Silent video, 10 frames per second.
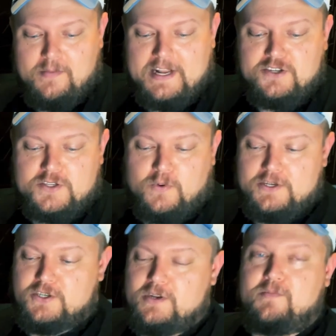but I just
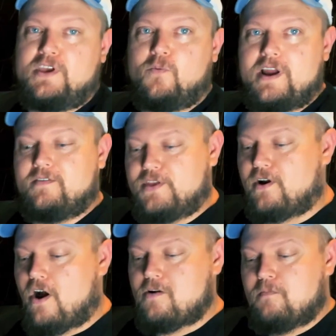want you to be aware
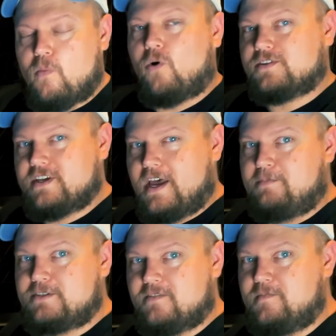there are more
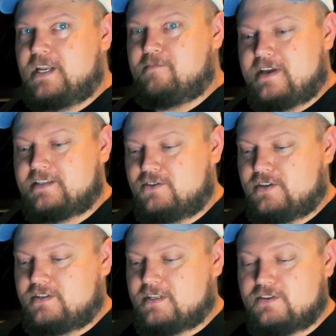types of MIDI
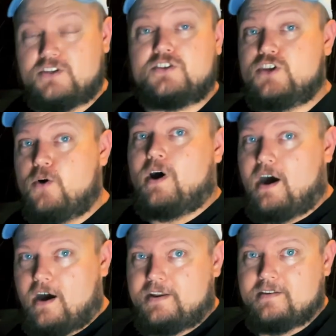messages than just note
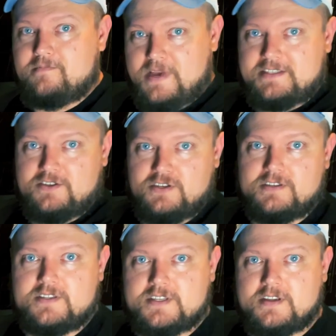on messages.